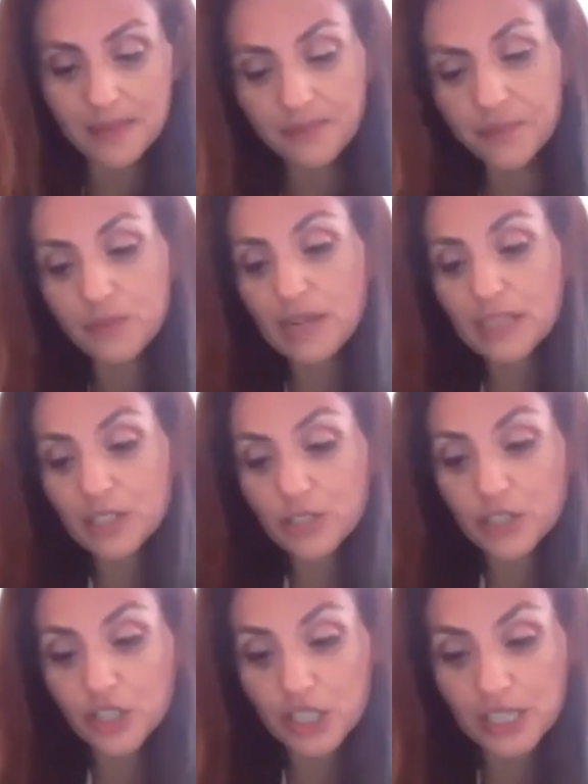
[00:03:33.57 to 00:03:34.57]

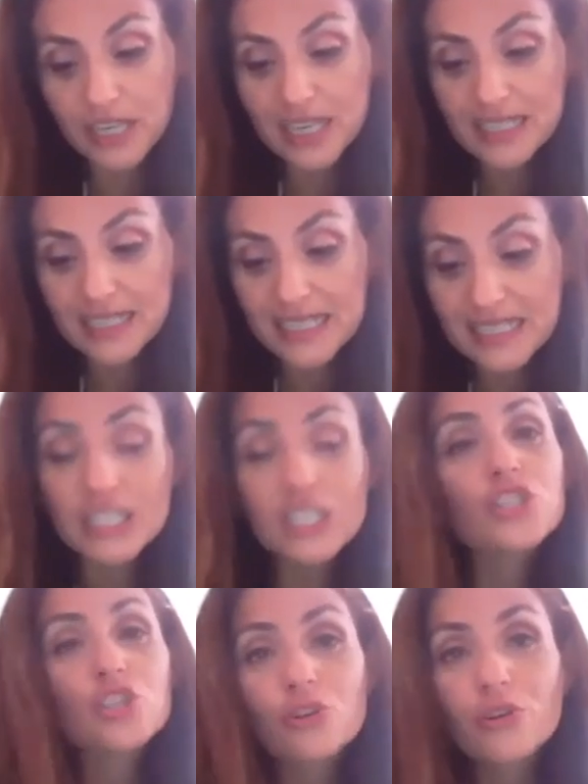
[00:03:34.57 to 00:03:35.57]
Resolution
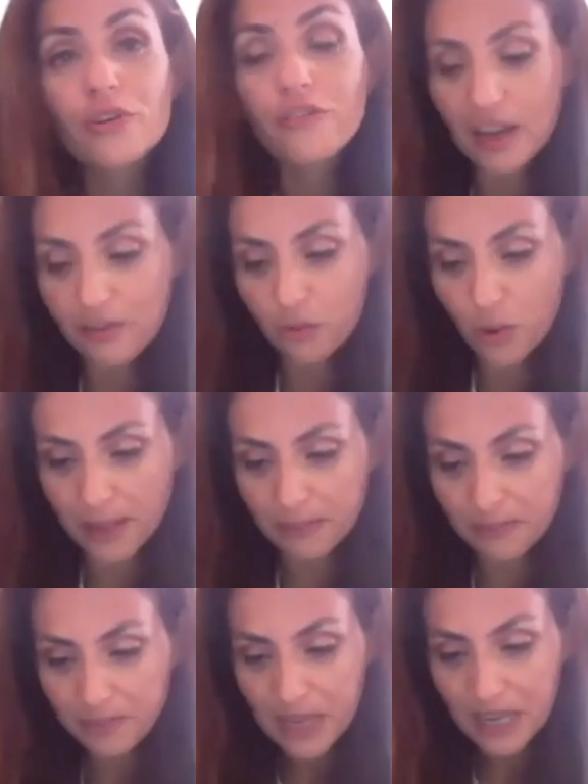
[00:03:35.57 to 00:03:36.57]
6251.
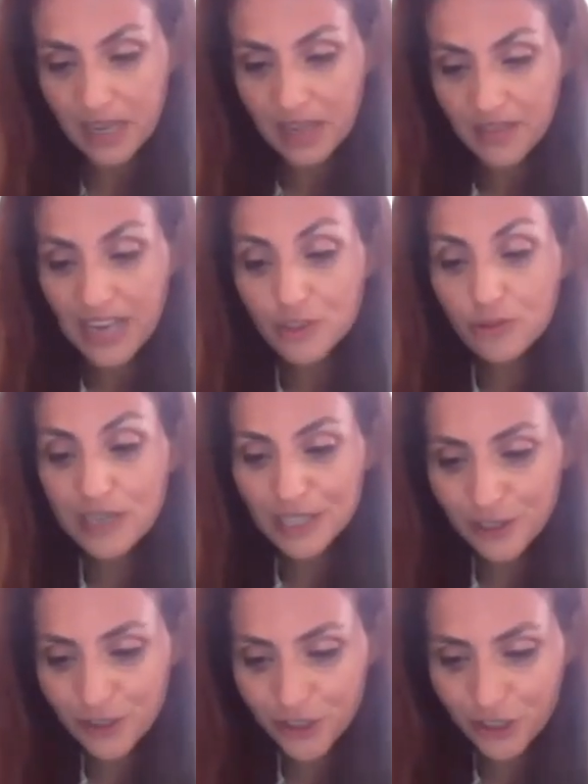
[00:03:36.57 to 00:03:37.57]
That
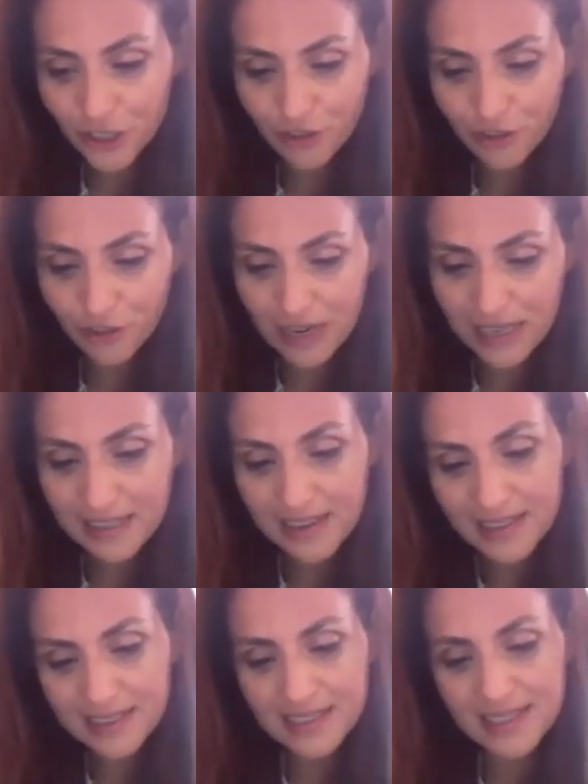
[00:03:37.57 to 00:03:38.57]
resolution
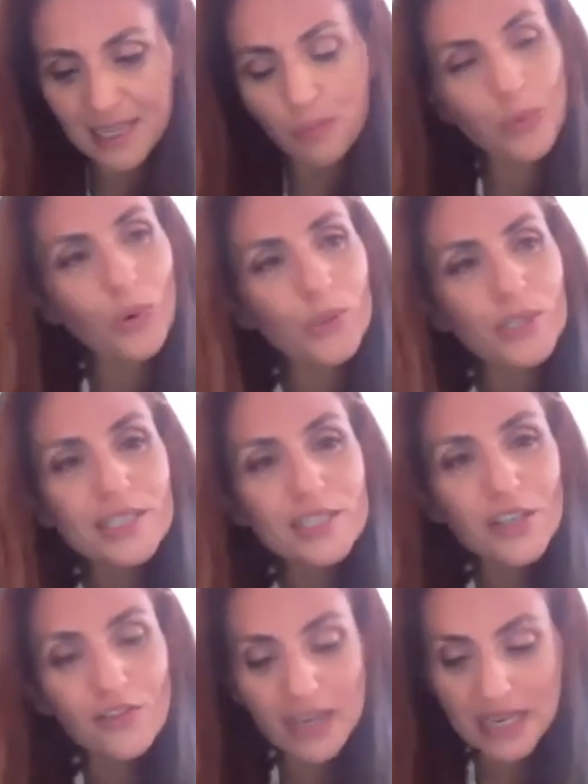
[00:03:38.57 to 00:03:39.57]
recognizes the importance
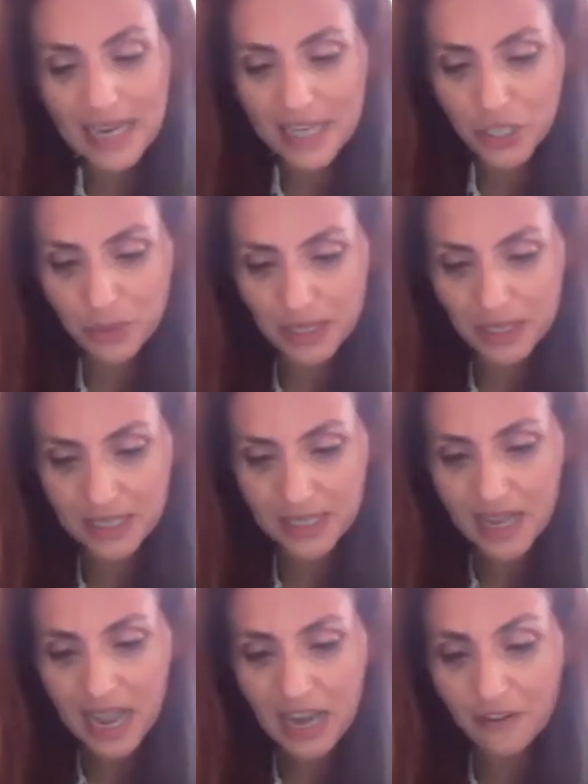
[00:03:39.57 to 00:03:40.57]
of engagement
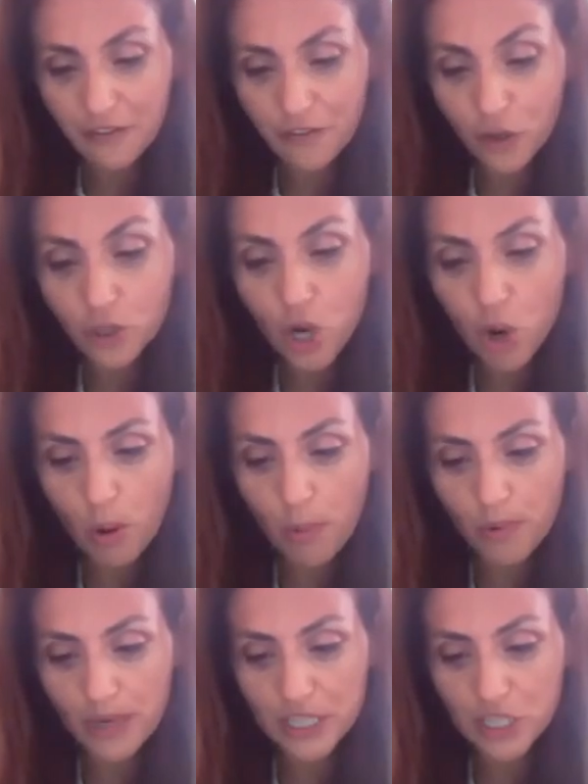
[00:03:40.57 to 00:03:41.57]
and full
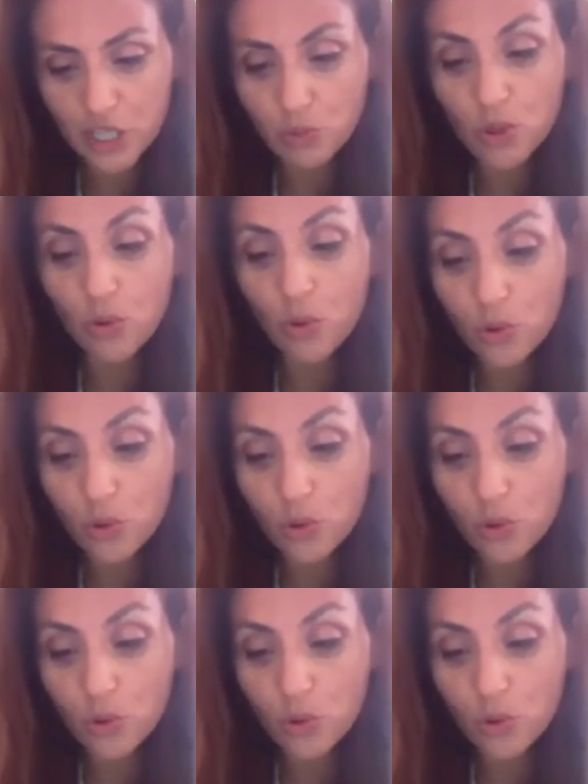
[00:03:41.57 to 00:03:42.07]
cooperation with all